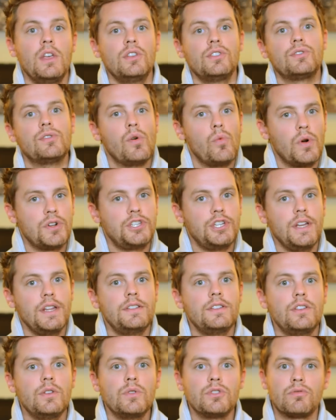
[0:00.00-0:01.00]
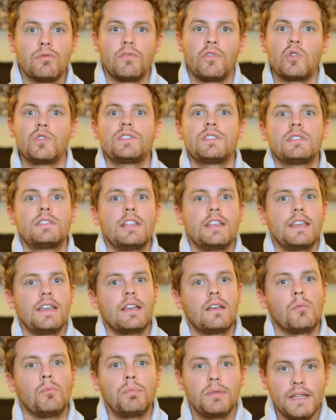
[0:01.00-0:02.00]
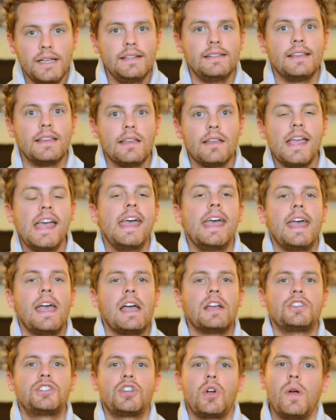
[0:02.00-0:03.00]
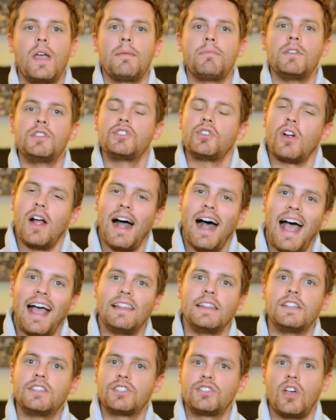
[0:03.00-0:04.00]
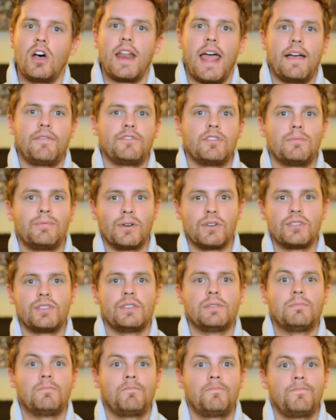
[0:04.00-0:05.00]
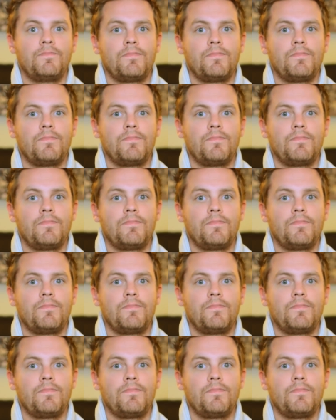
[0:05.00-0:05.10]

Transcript: So what you need to do is reverse this thinking completely and show him that you're a highly sought after person.